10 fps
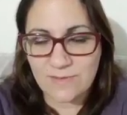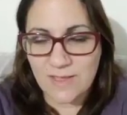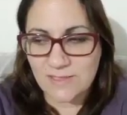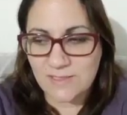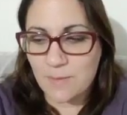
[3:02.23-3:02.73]

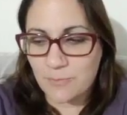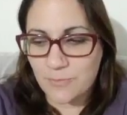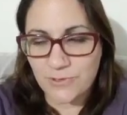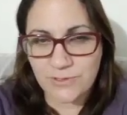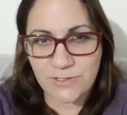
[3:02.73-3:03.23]
at some
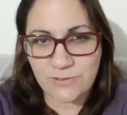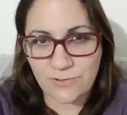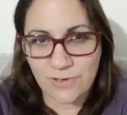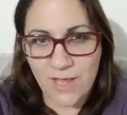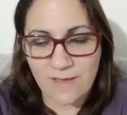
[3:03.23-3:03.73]
point in
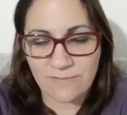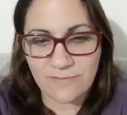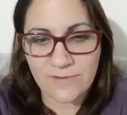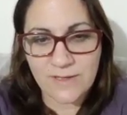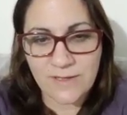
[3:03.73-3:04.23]
your
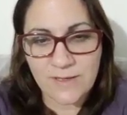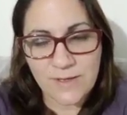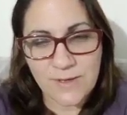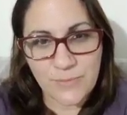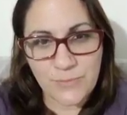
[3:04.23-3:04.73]
life,
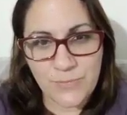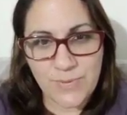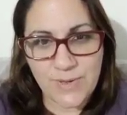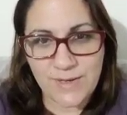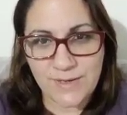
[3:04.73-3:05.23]

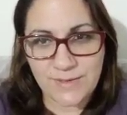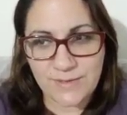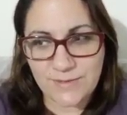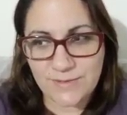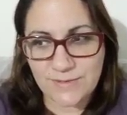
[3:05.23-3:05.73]

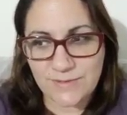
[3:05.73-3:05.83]
but